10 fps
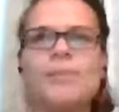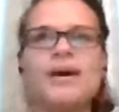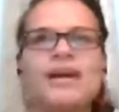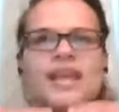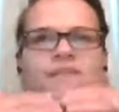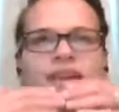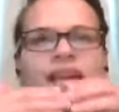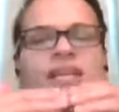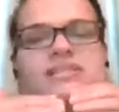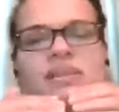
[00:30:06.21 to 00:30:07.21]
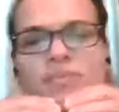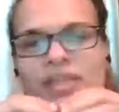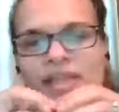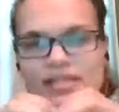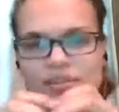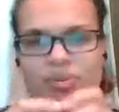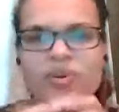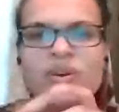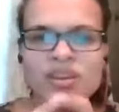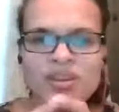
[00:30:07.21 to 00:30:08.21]
But if it is something that's
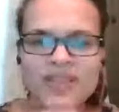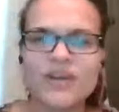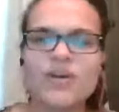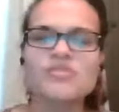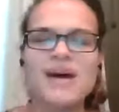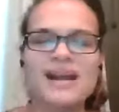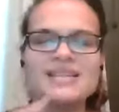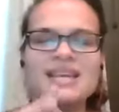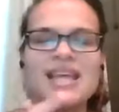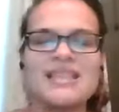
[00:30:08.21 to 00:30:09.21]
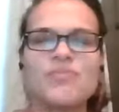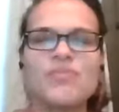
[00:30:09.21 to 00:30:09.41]
important to you, that goes back to, again,